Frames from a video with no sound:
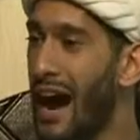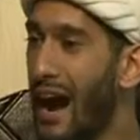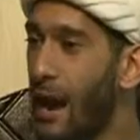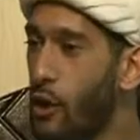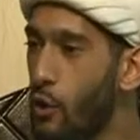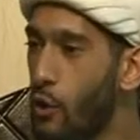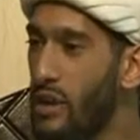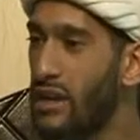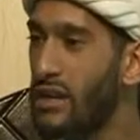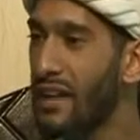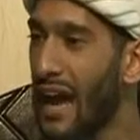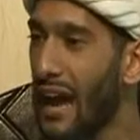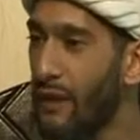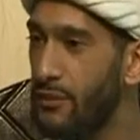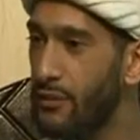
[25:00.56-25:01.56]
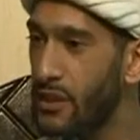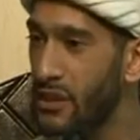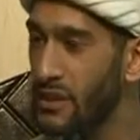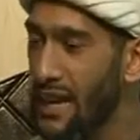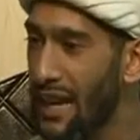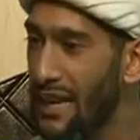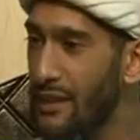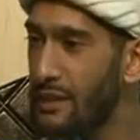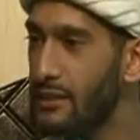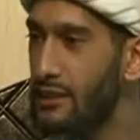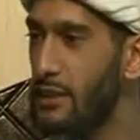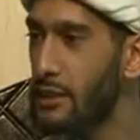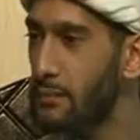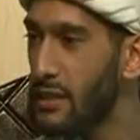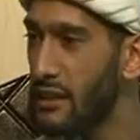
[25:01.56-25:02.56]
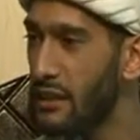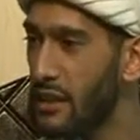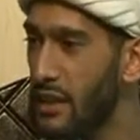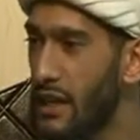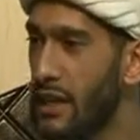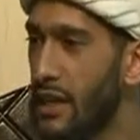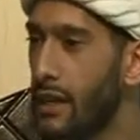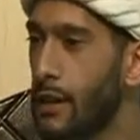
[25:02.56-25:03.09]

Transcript: how we can have this intimate